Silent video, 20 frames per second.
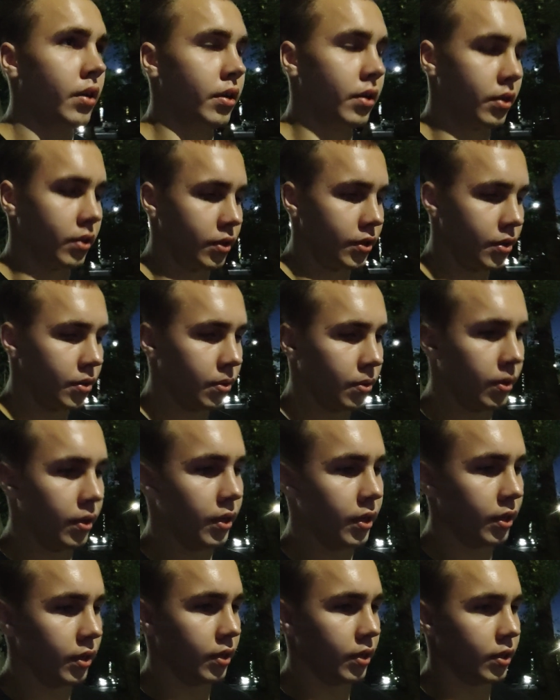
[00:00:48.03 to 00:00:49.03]
uh, you
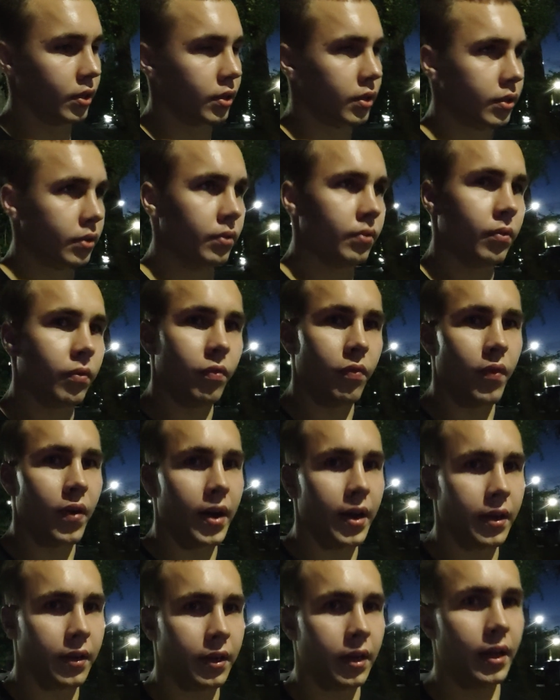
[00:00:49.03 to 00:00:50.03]
can uh,
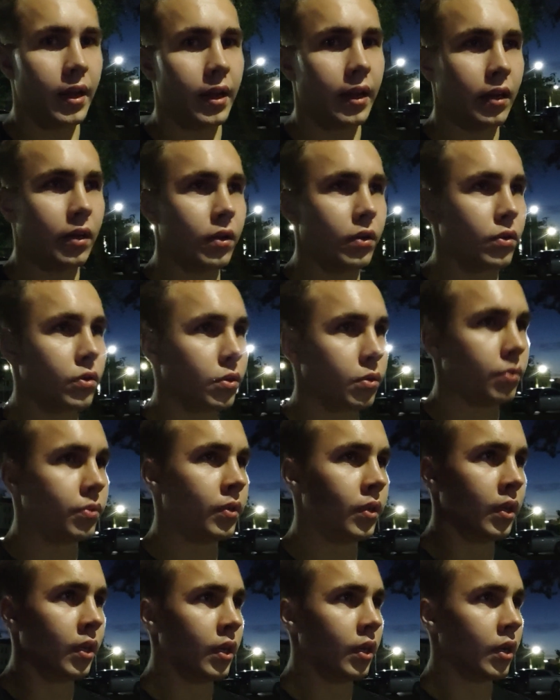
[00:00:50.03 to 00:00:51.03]
find here a lot of